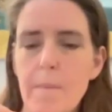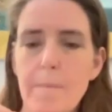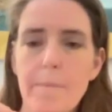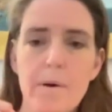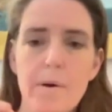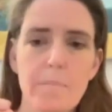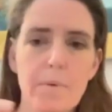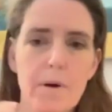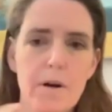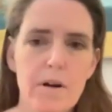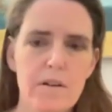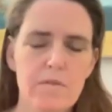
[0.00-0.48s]

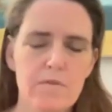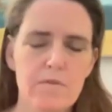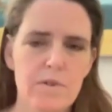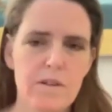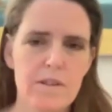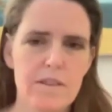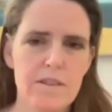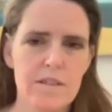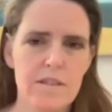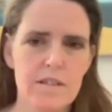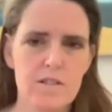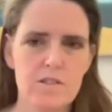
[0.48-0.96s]
but part of
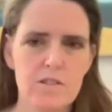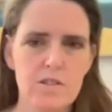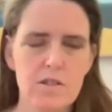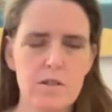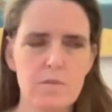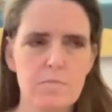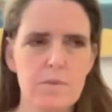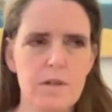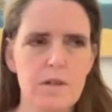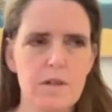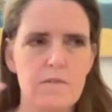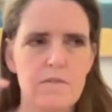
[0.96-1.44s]
what they showed
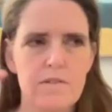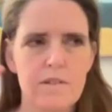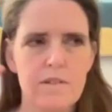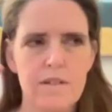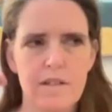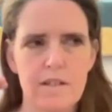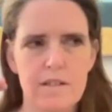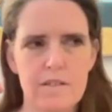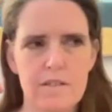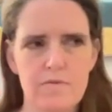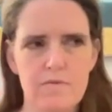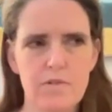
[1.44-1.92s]
me over the
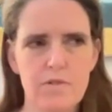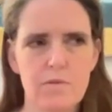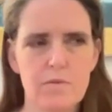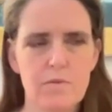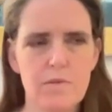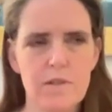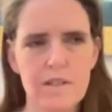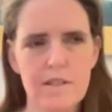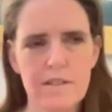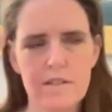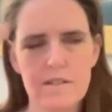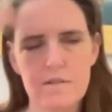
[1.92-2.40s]
next few
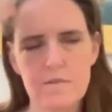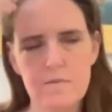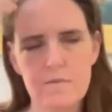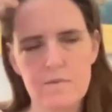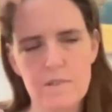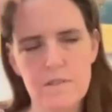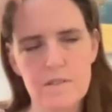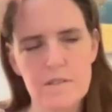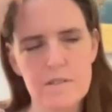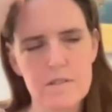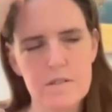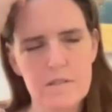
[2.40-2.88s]
weeks,
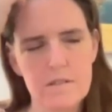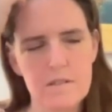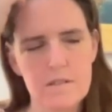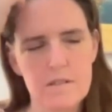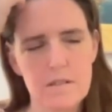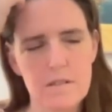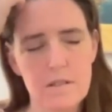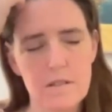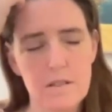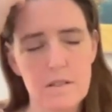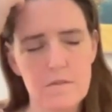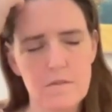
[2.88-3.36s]
once
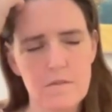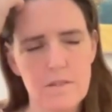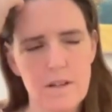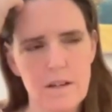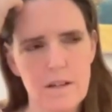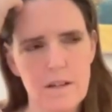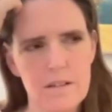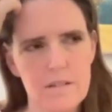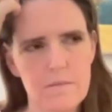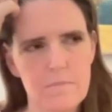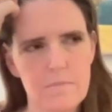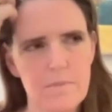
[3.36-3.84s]

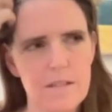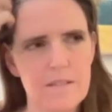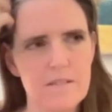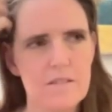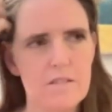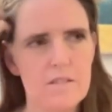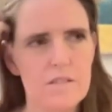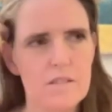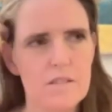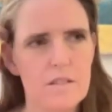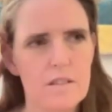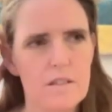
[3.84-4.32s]
that
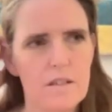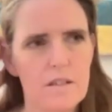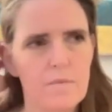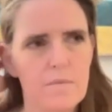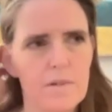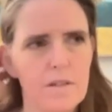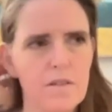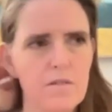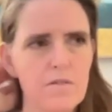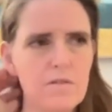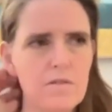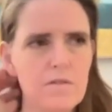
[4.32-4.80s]
message started
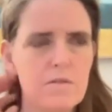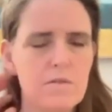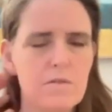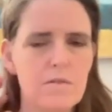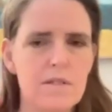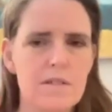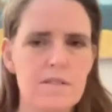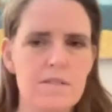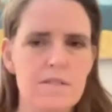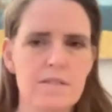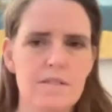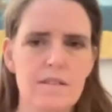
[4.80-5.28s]
coming through,
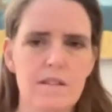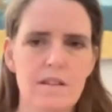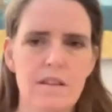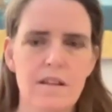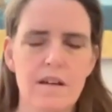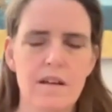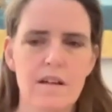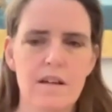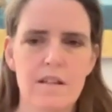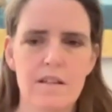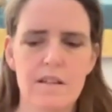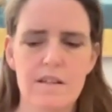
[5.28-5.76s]
was
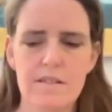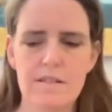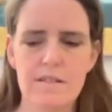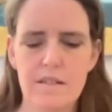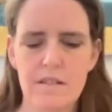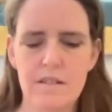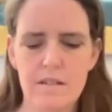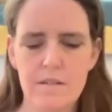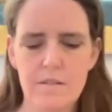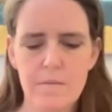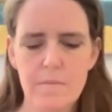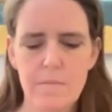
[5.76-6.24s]
that they
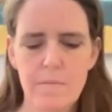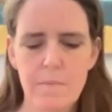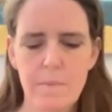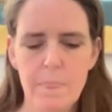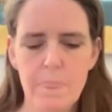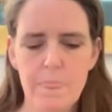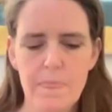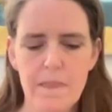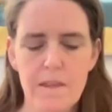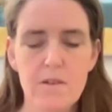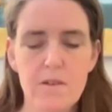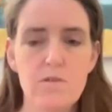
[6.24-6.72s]
said,
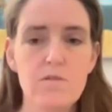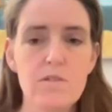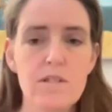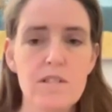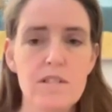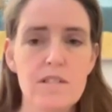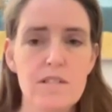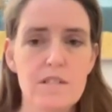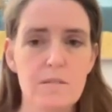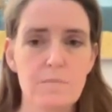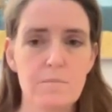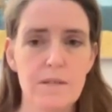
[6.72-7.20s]
you
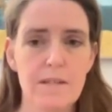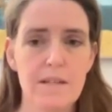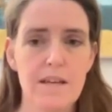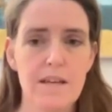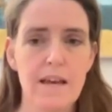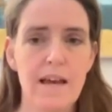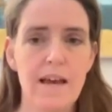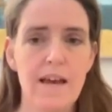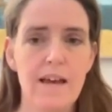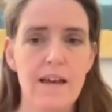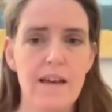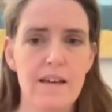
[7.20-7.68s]
need to be
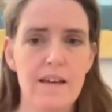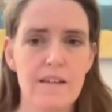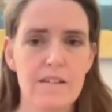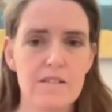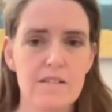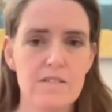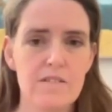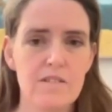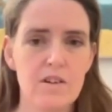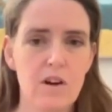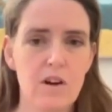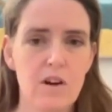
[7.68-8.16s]

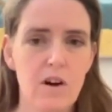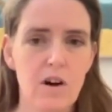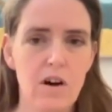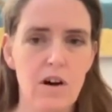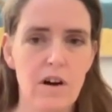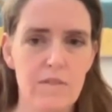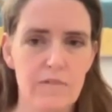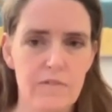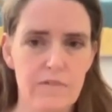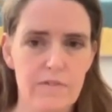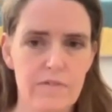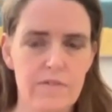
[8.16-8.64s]
hands
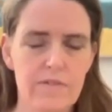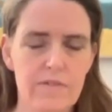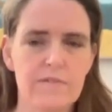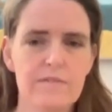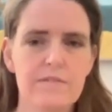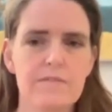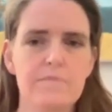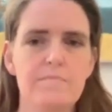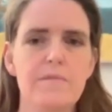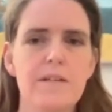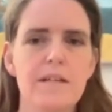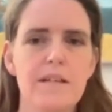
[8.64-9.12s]
off,
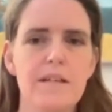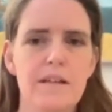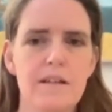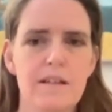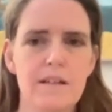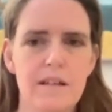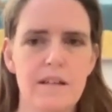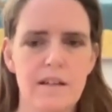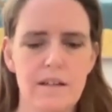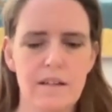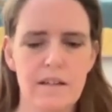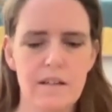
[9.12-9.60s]
meaning
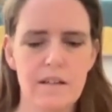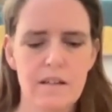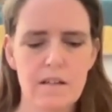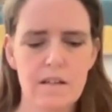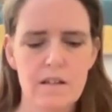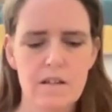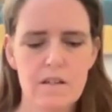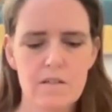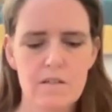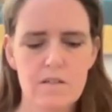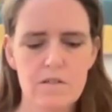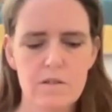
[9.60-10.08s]
like,
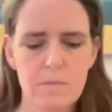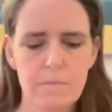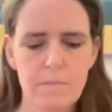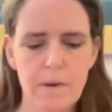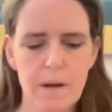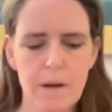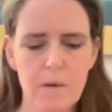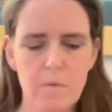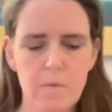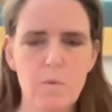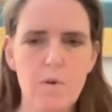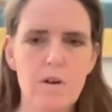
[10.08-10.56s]
so
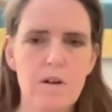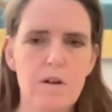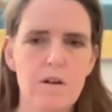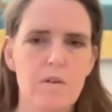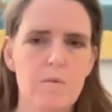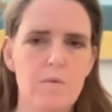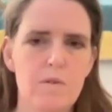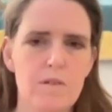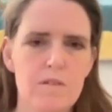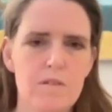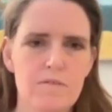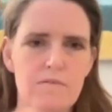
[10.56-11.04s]
my work
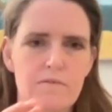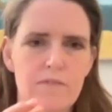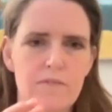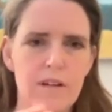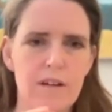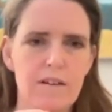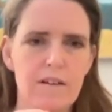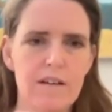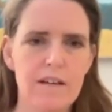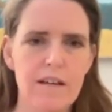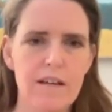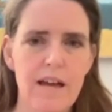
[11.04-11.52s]
was
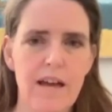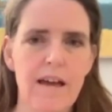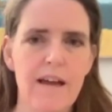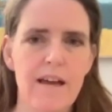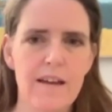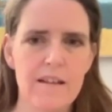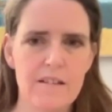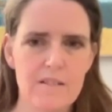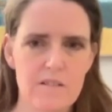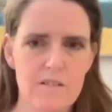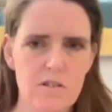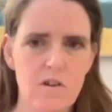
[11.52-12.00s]
very
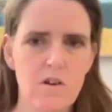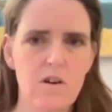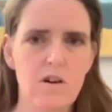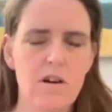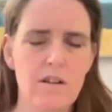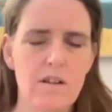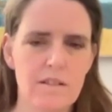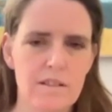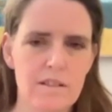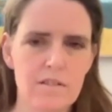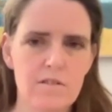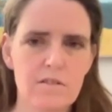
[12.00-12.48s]

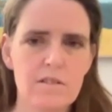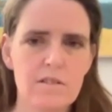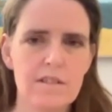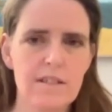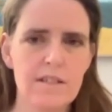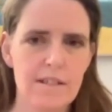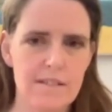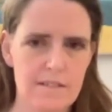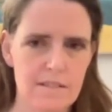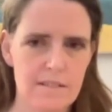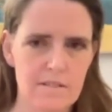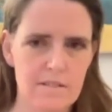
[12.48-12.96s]
hands-on, literally
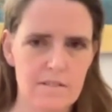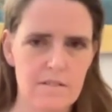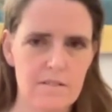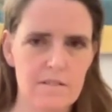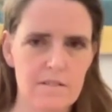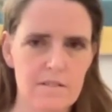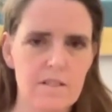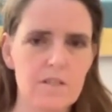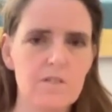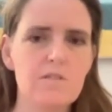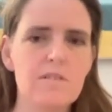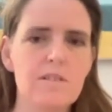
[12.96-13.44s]

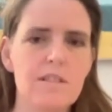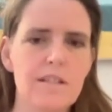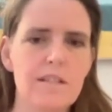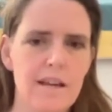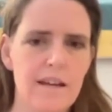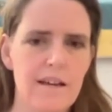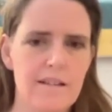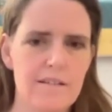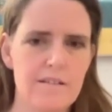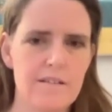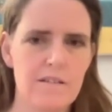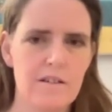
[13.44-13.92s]

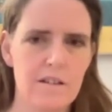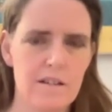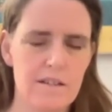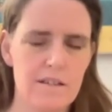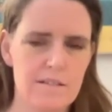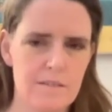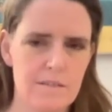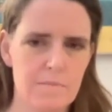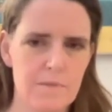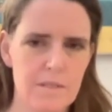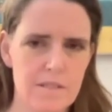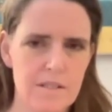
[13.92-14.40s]
hands-on
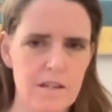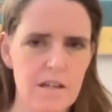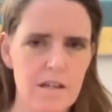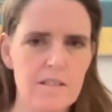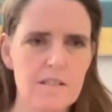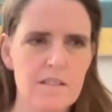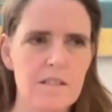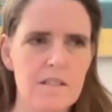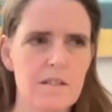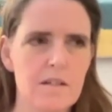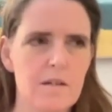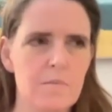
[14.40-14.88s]
as a
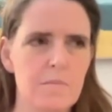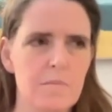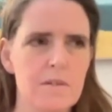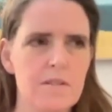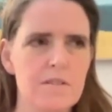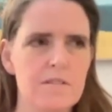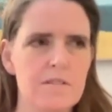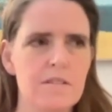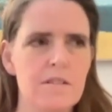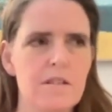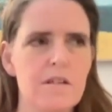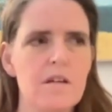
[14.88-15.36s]
massage
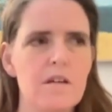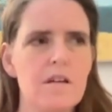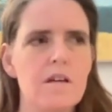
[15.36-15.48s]
therapist,